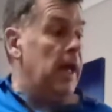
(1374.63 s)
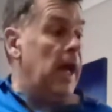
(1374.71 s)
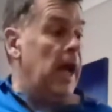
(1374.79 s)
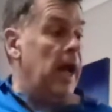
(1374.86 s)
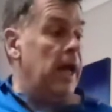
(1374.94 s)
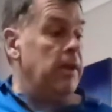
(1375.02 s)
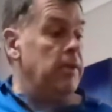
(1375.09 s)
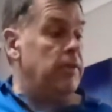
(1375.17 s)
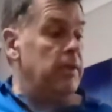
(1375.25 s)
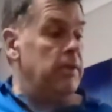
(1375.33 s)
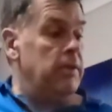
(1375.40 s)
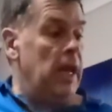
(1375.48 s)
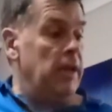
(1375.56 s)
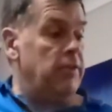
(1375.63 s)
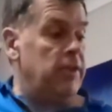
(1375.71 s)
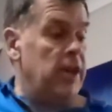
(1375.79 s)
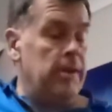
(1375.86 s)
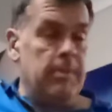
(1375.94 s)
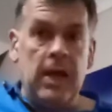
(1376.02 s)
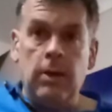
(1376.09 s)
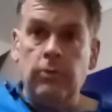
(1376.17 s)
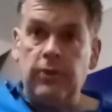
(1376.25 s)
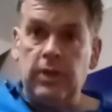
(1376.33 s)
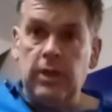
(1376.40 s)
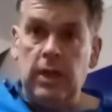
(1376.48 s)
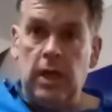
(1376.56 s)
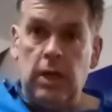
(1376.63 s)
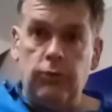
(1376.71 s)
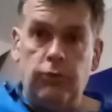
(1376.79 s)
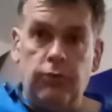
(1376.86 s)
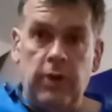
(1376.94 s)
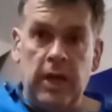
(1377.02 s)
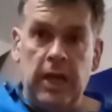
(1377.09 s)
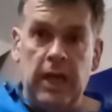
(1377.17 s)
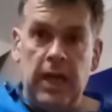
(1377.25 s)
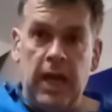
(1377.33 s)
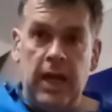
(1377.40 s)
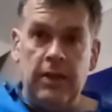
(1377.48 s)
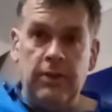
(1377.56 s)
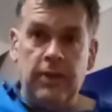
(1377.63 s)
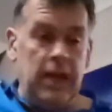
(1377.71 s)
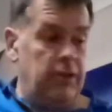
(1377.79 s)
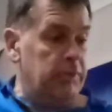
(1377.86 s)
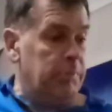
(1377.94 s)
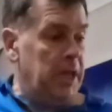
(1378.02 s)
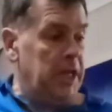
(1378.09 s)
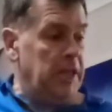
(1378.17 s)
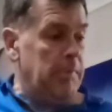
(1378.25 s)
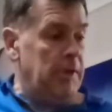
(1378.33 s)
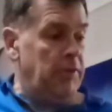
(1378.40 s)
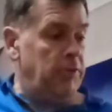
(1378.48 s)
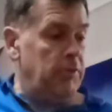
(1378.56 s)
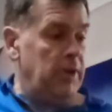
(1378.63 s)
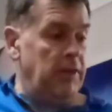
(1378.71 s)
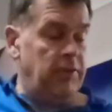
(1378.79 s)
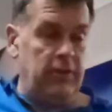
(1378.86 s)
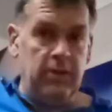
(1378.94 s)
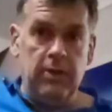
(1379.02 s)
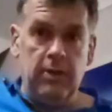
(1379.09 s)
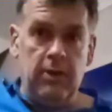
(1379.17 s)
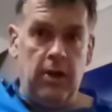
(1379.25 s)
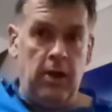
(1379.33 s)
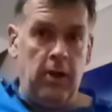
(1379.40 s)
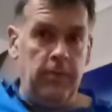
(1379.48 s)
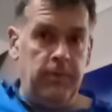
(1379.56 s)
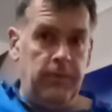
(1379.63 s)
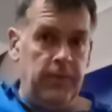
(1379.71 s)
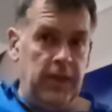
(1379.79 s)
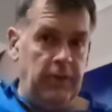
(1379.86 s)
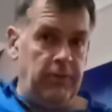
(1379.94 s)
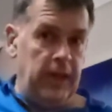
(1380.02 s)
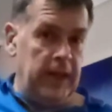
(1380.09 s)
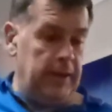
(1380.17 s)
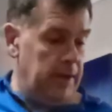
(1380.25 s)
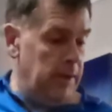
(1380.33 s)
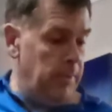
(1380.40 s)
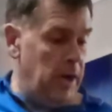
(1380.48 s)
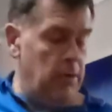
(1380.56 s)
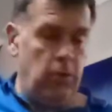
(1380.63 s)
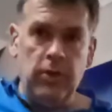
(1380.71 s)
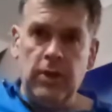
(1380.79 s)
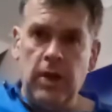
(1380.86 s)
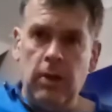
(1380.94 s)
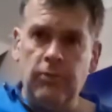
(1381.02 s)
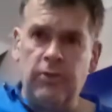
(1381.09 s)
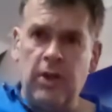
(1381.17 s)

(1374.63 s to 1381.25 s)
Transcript: and next time out I'll try and explain the mysteries of this thing and where all the notes